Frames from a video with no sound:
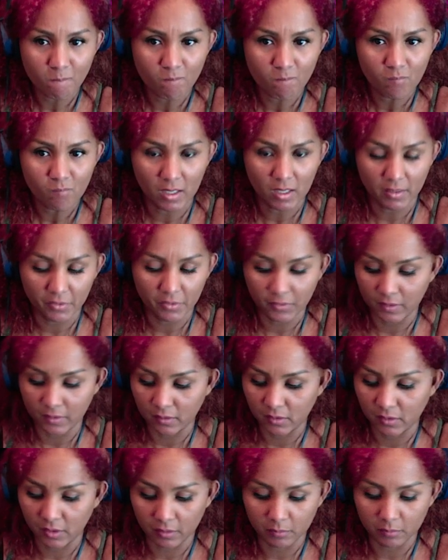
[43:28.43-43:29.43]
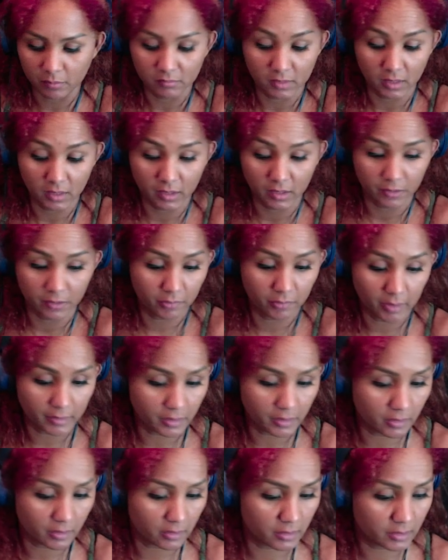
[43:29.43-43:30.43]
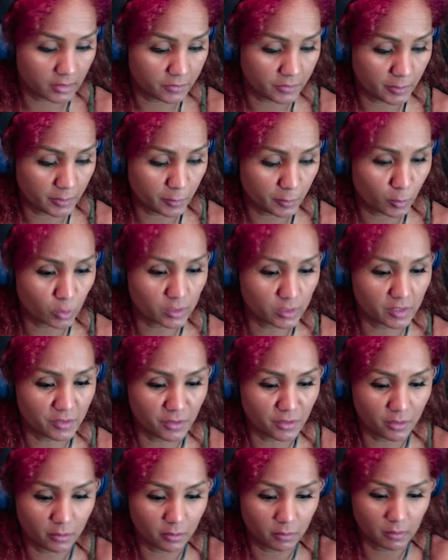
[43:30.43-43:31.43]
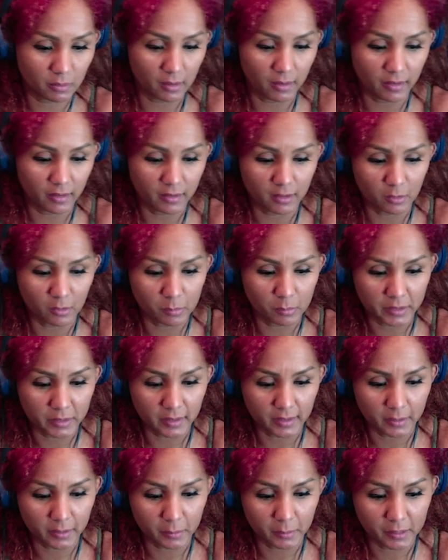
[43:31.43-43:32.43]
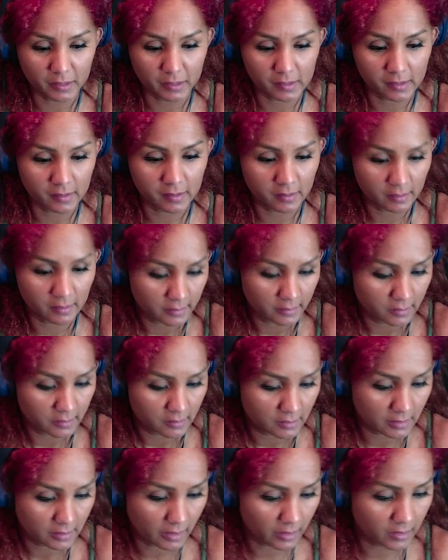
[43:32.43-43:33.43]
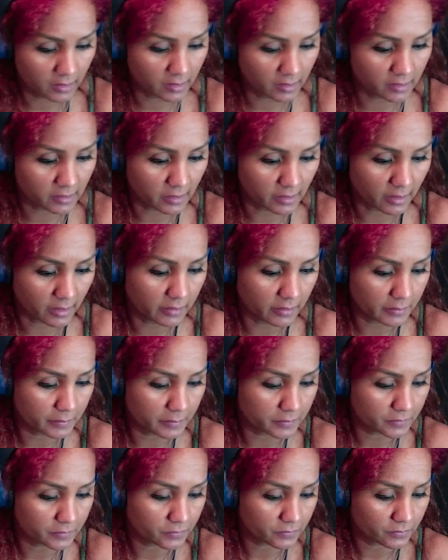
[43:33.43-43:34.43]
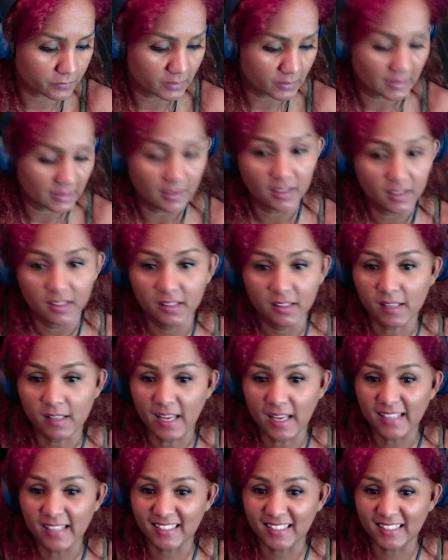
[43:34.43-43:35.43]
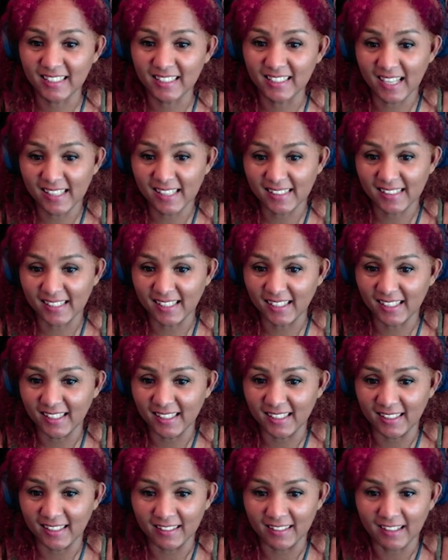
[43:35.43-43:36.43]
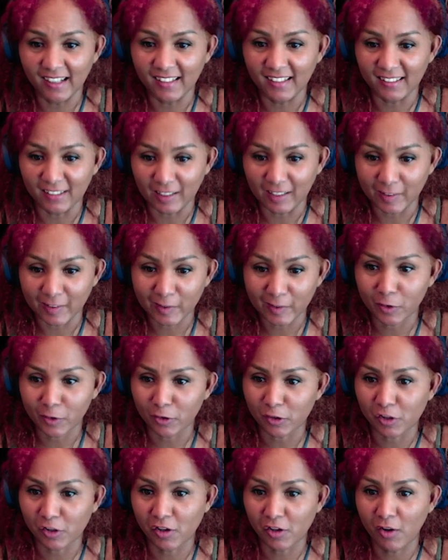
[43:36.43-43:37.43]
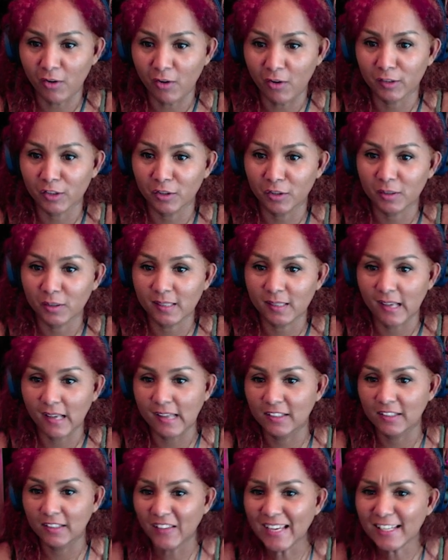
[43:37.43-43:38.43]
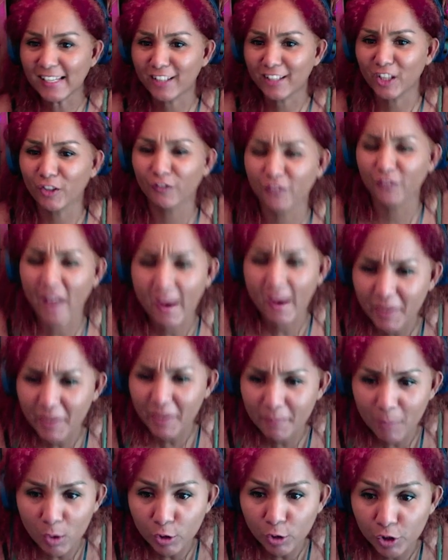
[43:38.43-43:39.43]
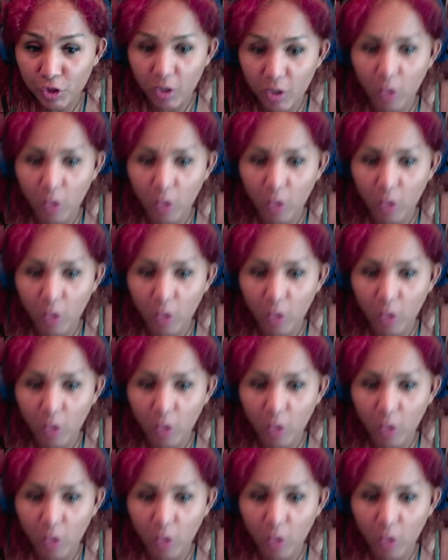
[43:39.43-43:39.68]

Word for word: I think so. If it wasn't you, I completely mistaken that. It's 1818. I like your songs, you said. Thank you very much.